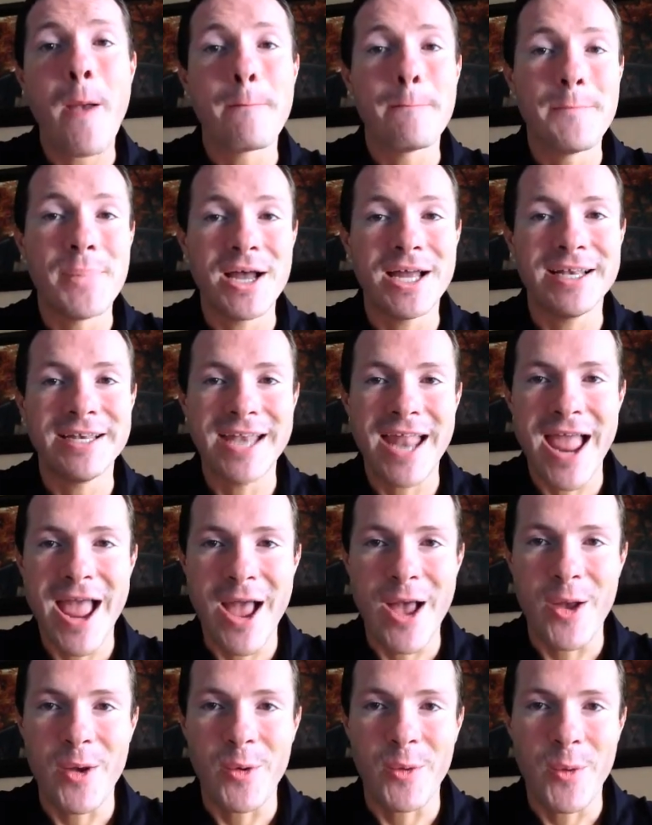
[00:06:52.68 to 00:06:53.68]
but
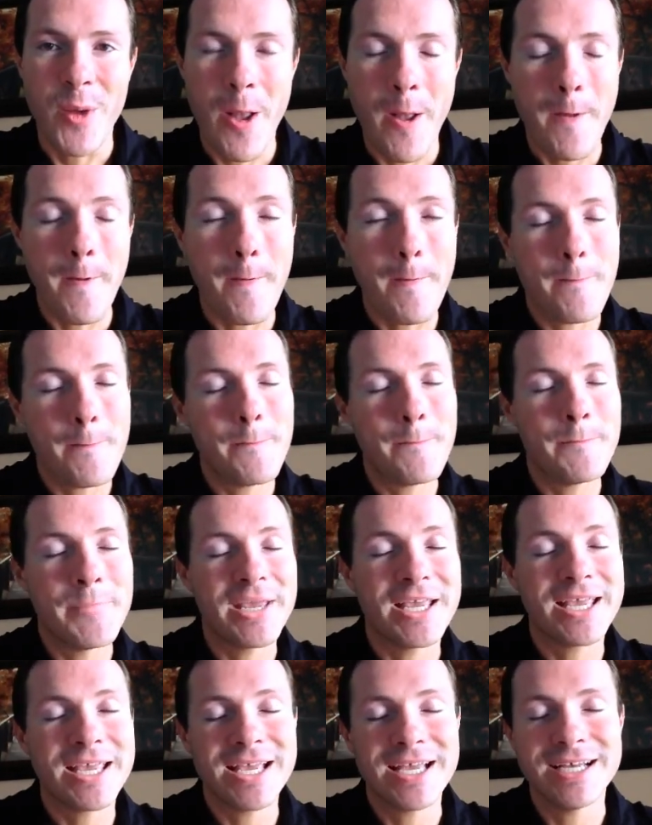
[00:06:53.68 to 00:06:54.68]
now.
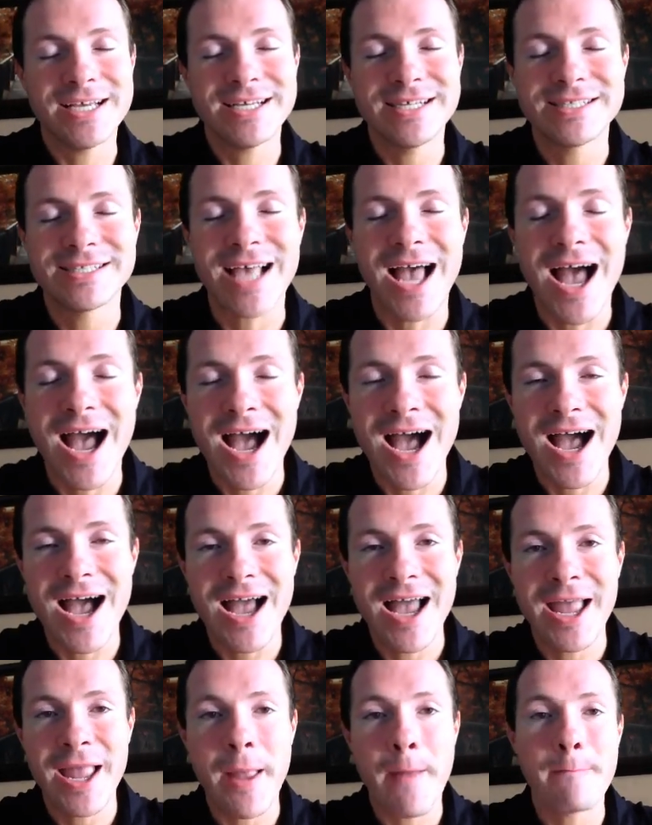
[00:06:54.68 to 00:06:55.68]
Because
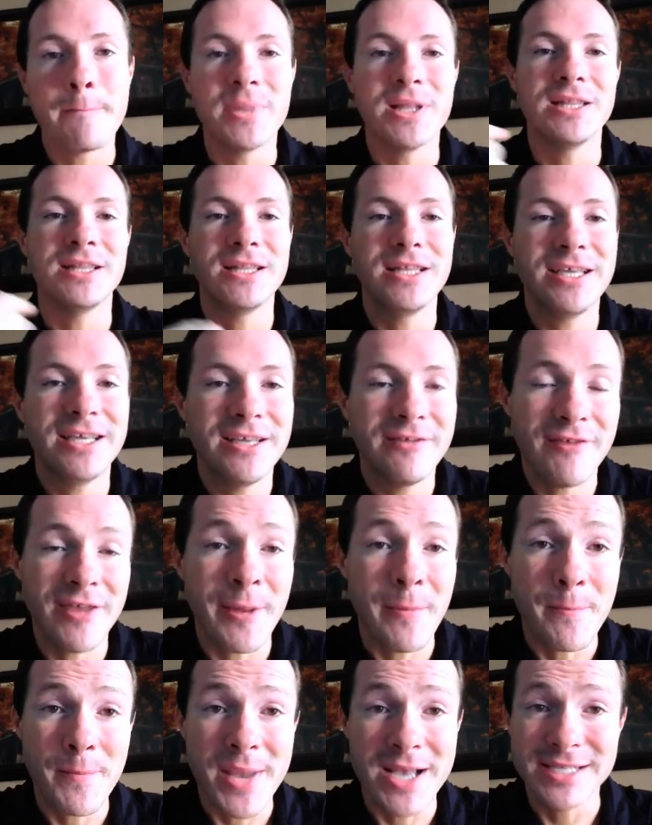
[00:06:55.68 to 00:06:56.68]
I believe
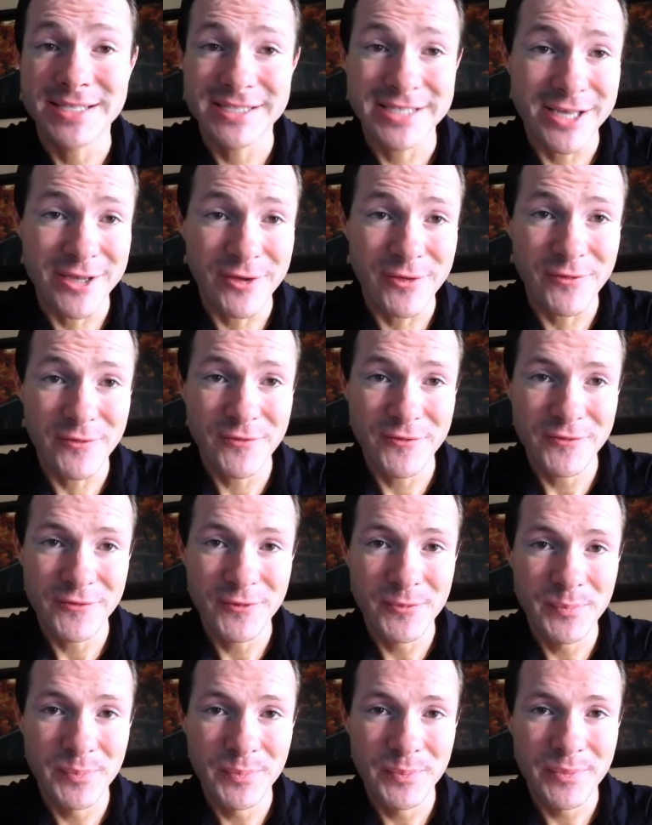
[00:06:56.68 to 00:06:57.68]
in myself.
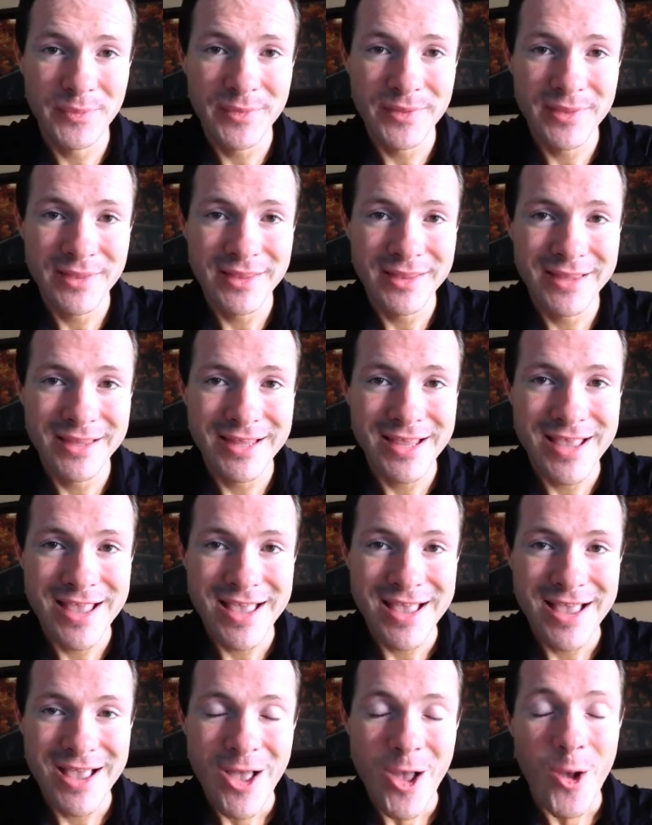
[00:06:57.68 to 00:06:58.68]

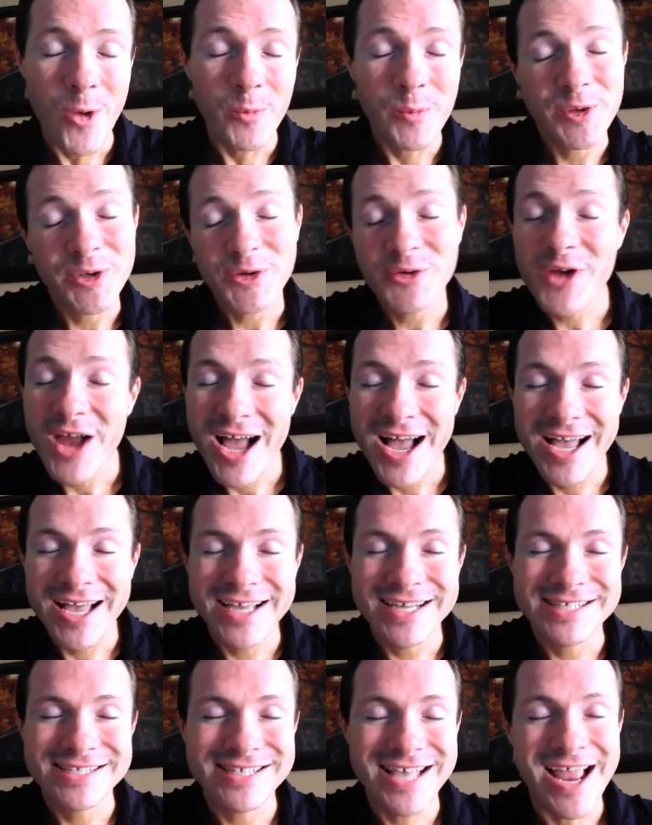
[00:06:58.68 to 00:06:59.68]
Open your
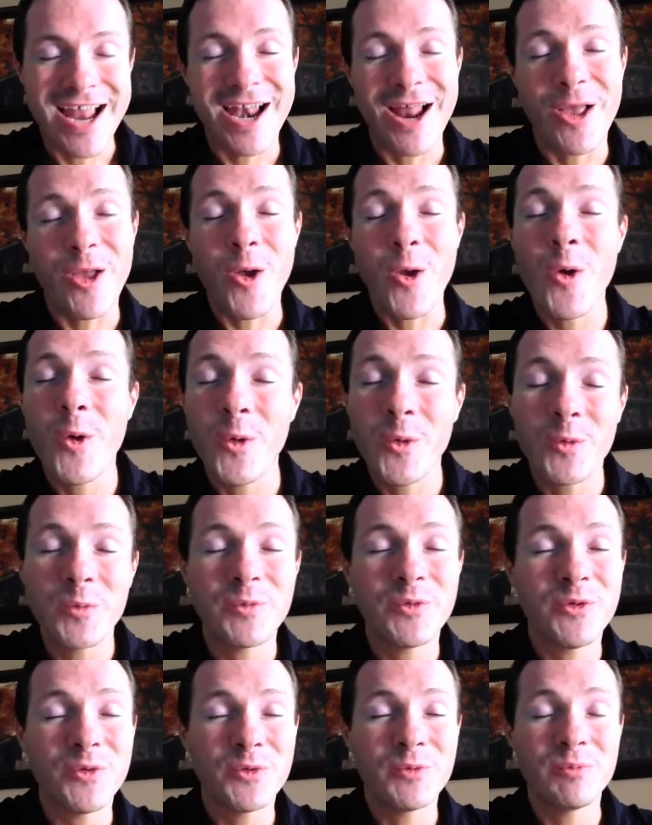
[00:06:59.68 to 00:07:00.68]
eyes, and I
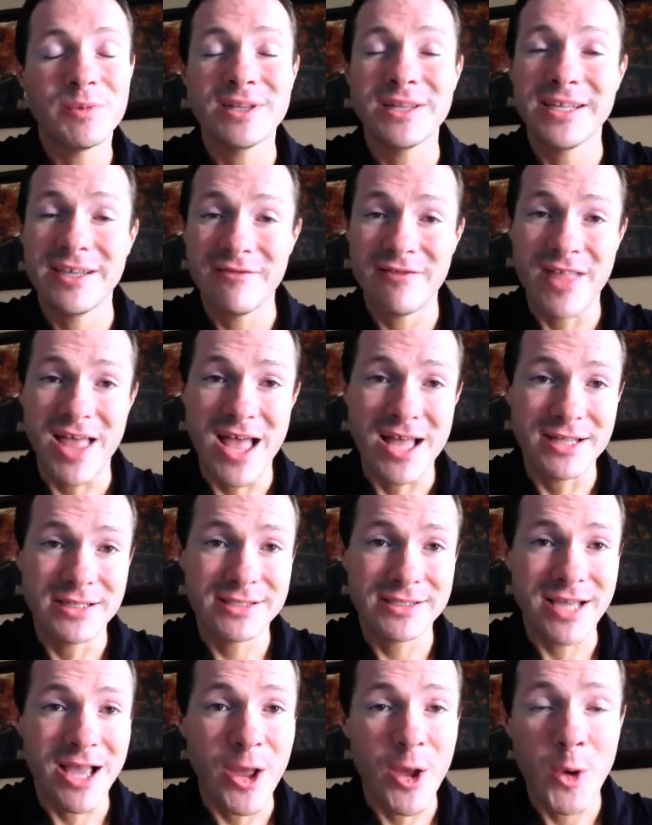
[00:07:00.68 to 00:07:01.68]
hope you believe
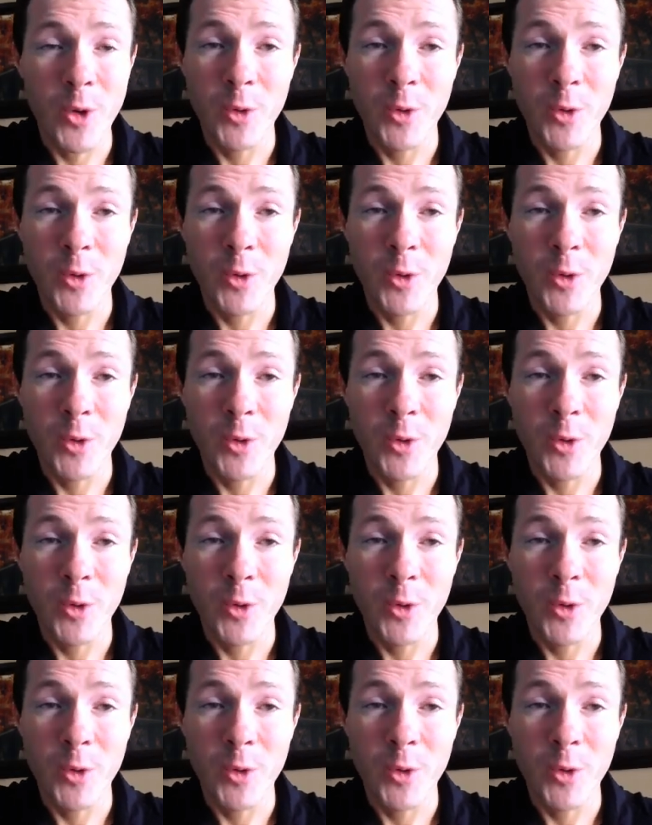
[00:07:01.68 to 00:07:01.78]
that. I